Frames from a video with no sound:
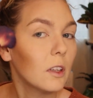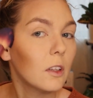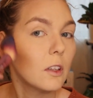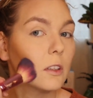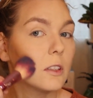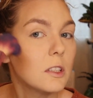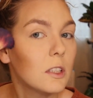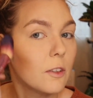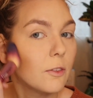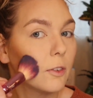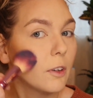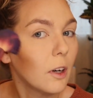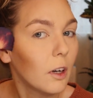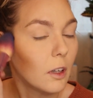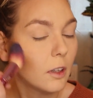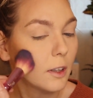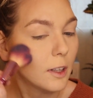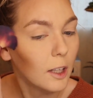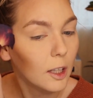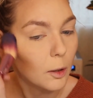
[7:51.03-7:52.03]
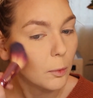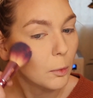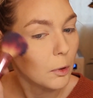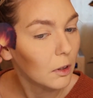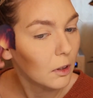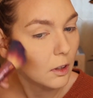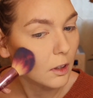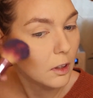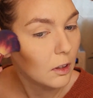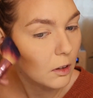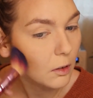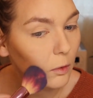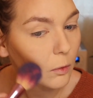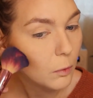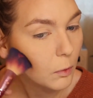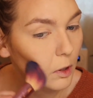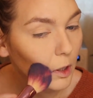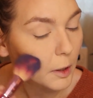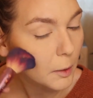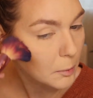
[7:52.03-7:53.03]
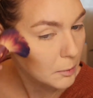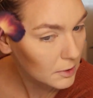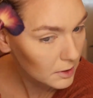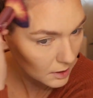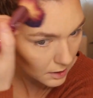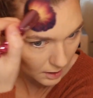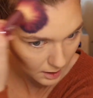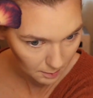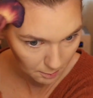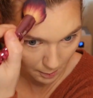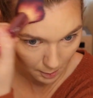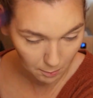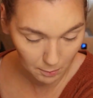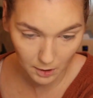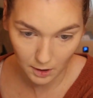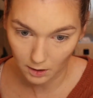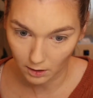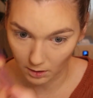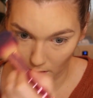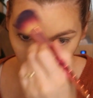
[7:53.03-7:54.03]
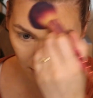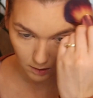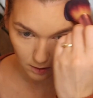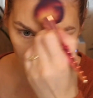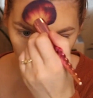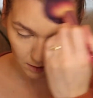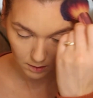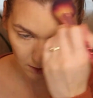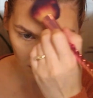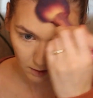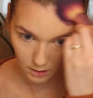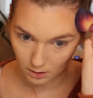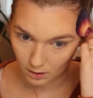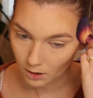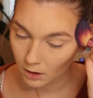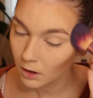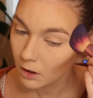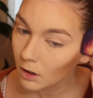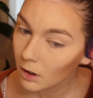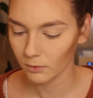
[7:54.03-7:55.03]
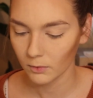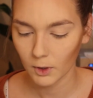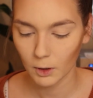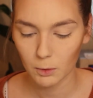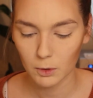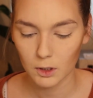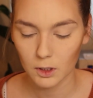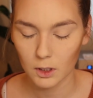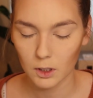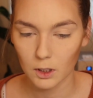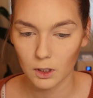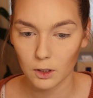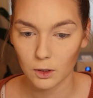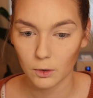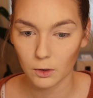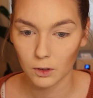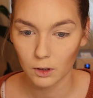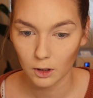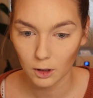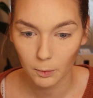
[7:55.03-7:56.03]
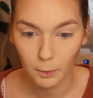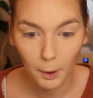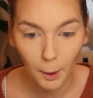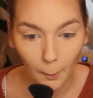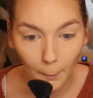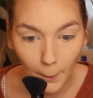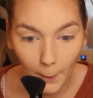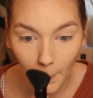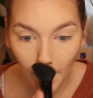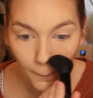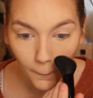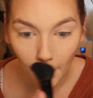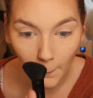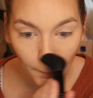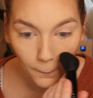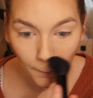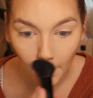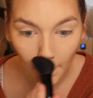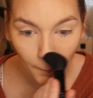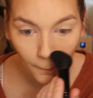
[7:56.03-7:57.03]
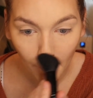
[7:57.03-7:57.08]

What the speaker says: looks different on camera than what I'm seeing in my mirror. I'm just gonna do a little bit on my nose.